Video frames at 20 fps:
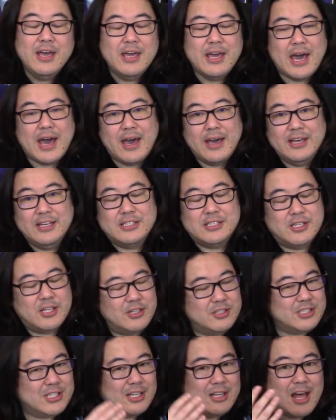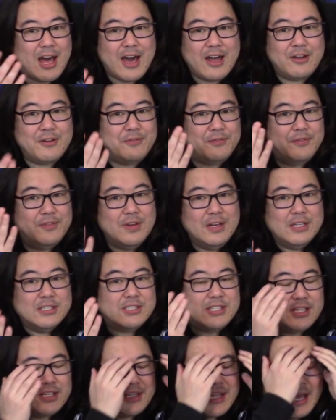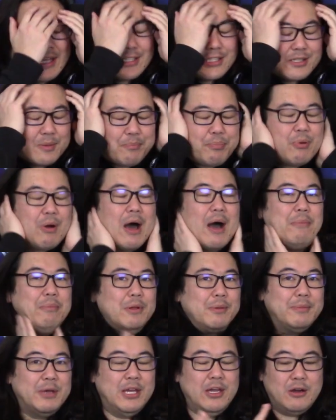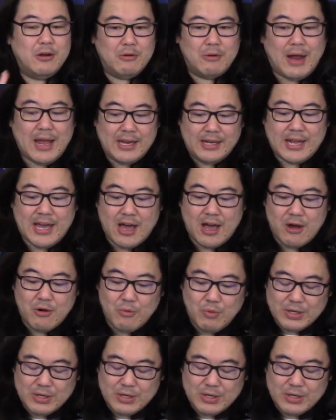Yeah, it, there's a lot of see. That's the problem here right now.